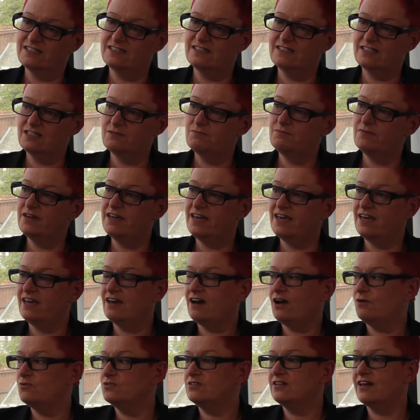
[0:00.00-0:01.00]
And to me,
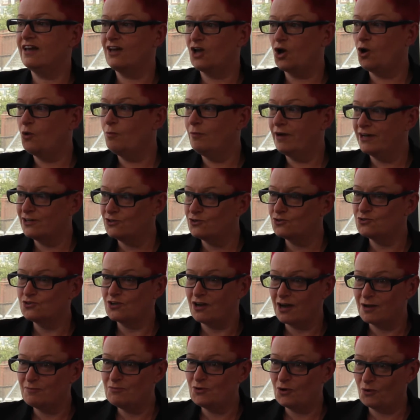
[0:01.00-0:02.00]
I was like, oh my God,
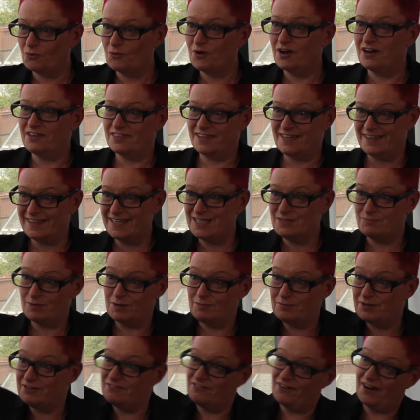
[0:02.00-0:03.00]
I'm not worthy. These
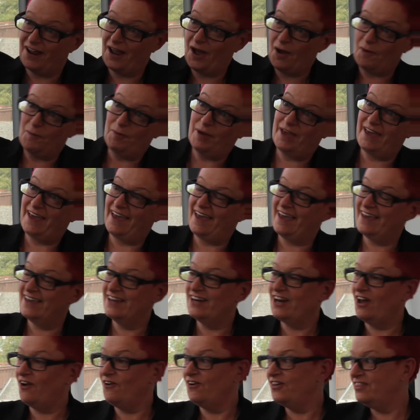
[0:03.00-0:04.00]
people are right up here, you
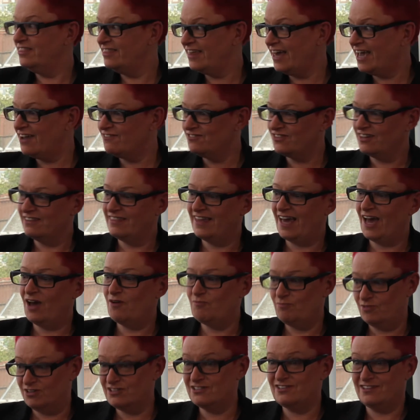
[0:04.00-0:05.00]
know, and they've done
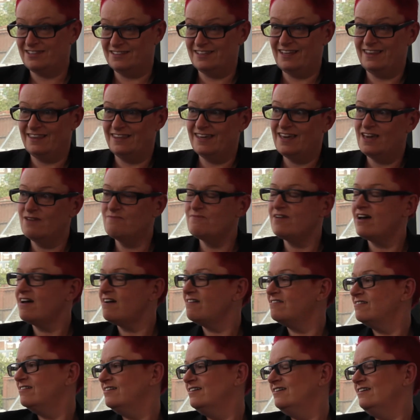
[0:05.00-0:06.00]
that because I sent the
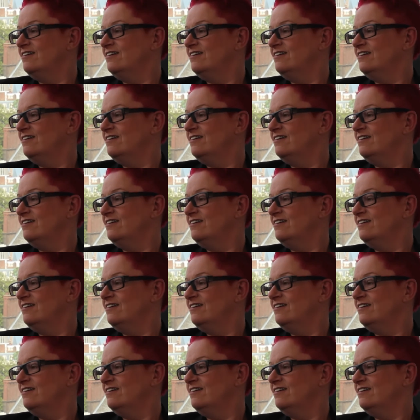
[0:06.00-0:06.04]
email.